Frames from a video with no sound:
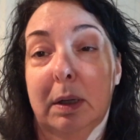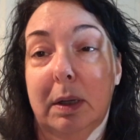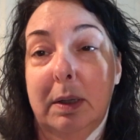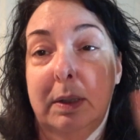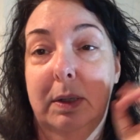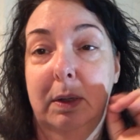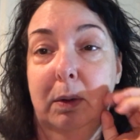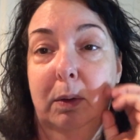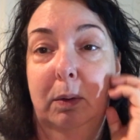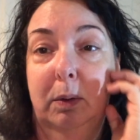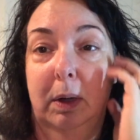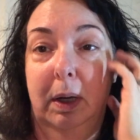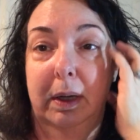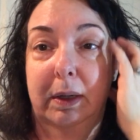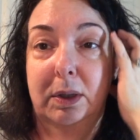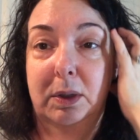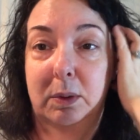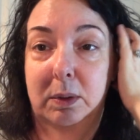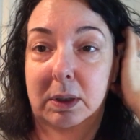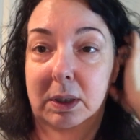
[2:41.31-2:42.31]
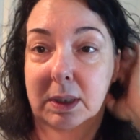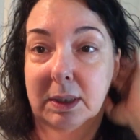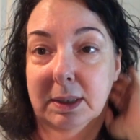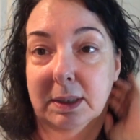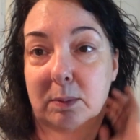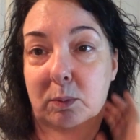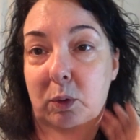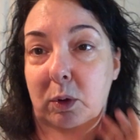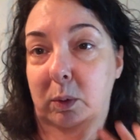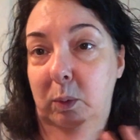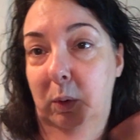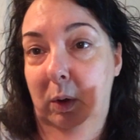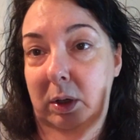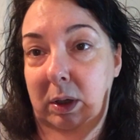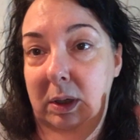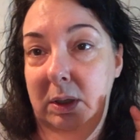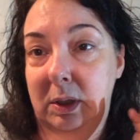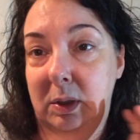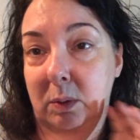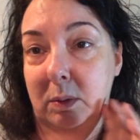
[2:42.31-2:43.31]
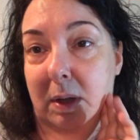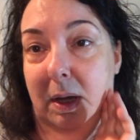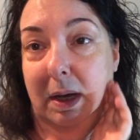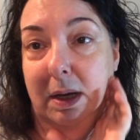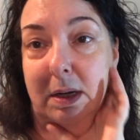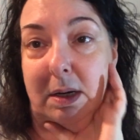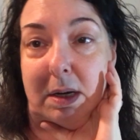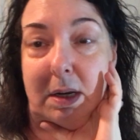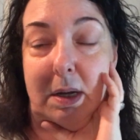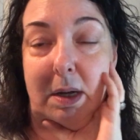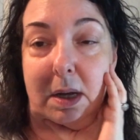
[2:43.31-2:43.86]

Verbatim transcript: so I do think at some point we're going to do that.